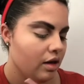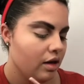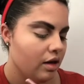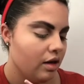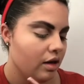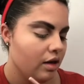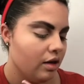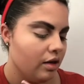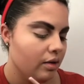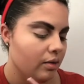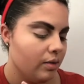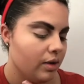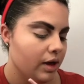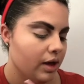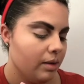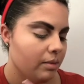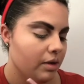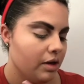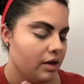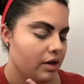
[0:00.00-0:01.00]
and what
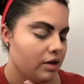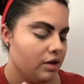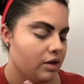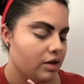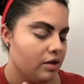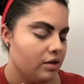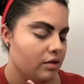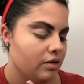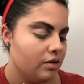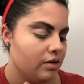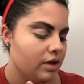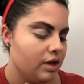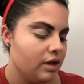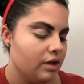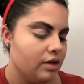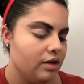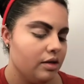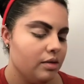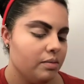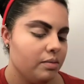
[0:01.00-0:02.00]
I'm gonna do
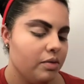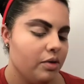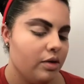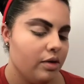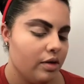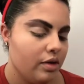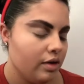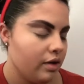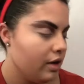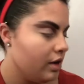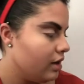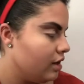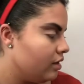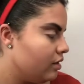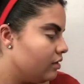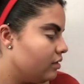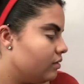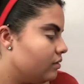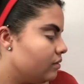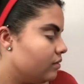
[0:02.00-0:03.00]
is put it
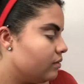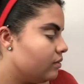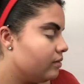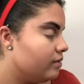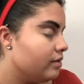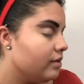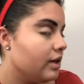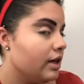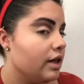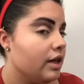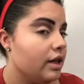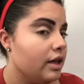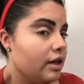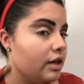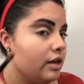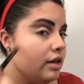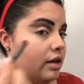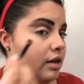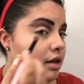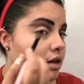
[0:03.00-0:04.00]
right
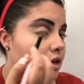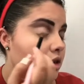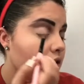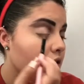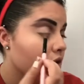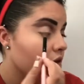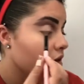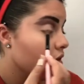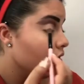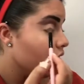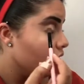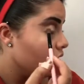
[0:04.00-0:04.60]
here